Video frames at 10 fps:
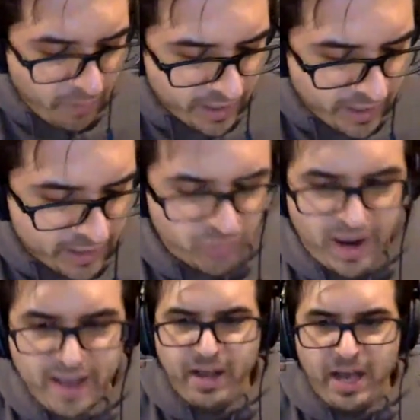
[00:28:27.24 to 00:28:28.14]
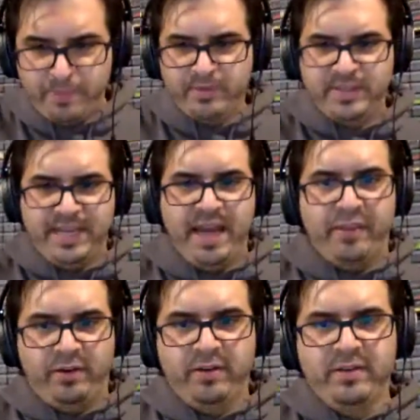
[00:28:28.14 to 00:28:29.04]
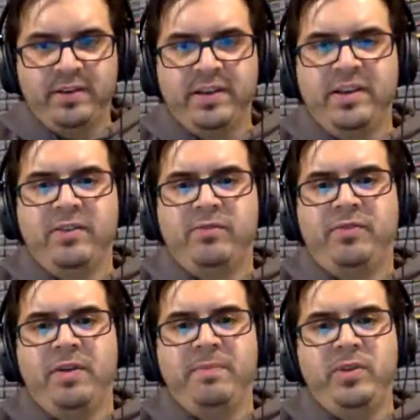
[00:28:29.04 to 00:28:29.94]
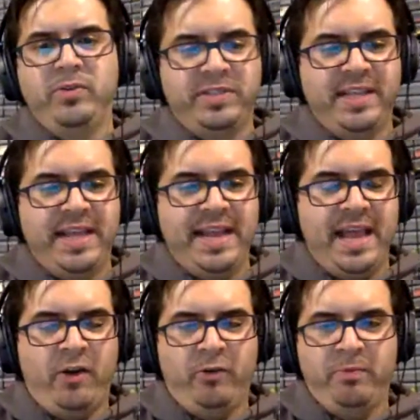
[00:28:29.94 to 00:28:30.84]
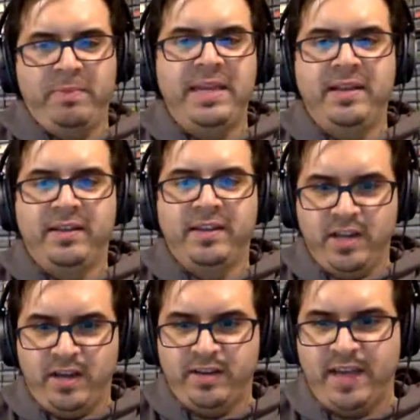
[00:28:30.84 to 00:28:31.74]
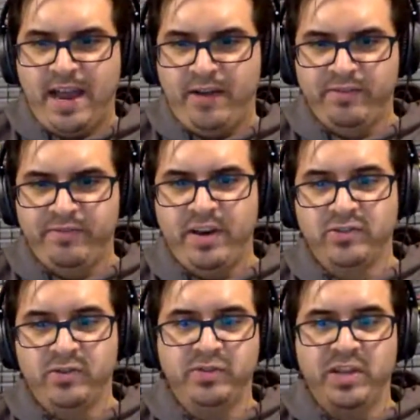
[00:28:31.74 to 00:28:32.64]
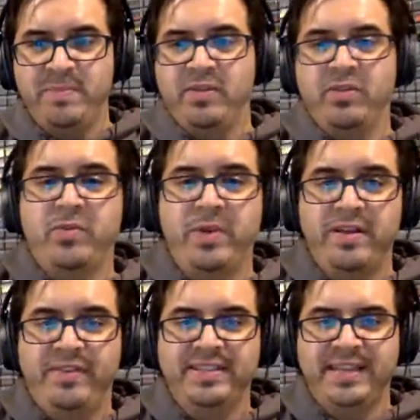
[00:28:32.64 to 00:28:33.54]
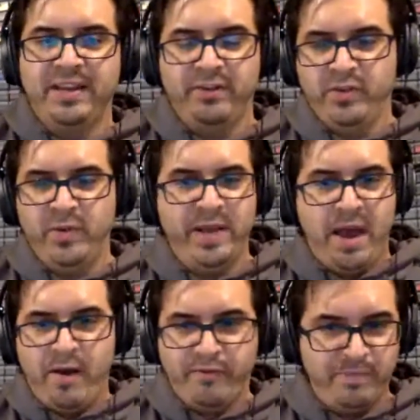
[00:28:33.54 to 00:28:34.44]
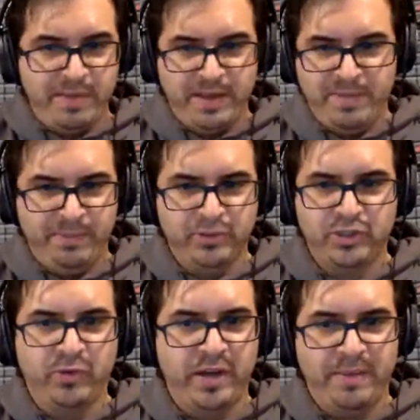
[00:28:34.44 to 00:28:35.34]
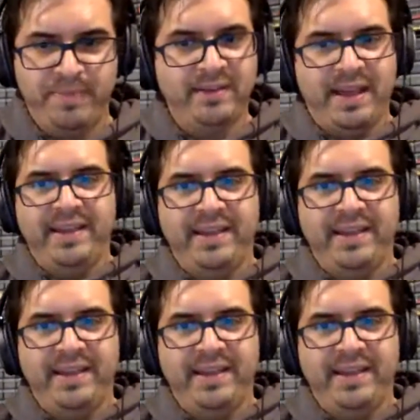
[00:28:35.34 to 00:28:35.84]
were going to drive up together from Houston and help me conduct the hiring fair. So it was going to be the 3 of us interviewing however many people showed up that day.